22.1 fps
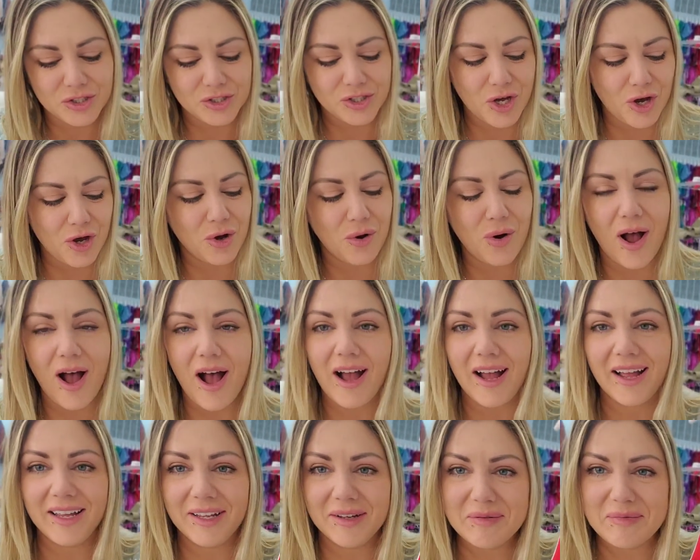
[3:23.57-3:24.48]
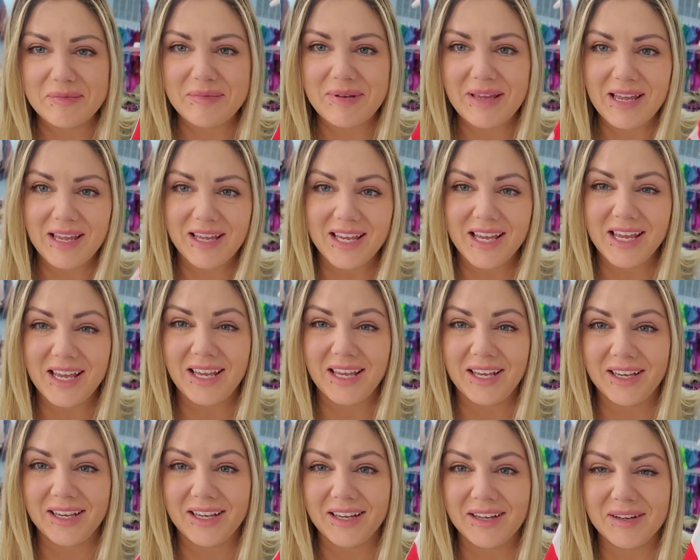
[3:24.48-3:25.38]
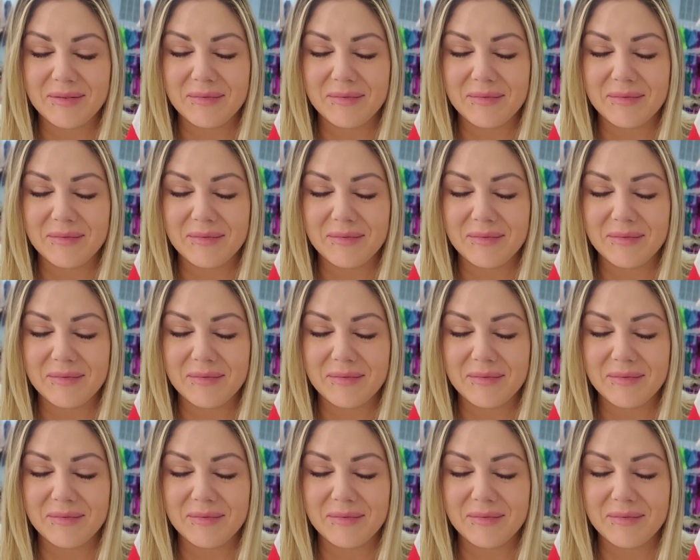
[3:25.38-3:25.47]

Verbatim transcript: so I am making